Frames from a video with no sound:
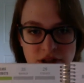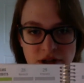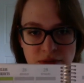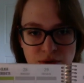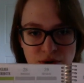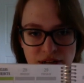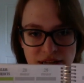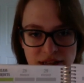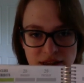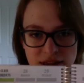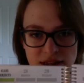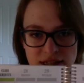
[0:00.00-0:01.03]
They're more like
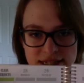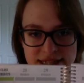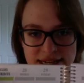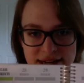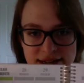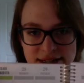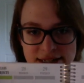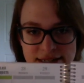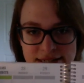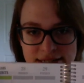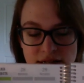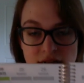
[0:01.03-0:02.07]
this
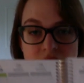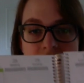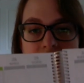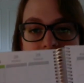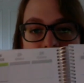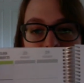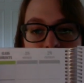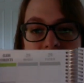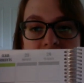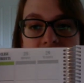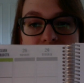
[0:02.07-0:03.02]
size. And you get a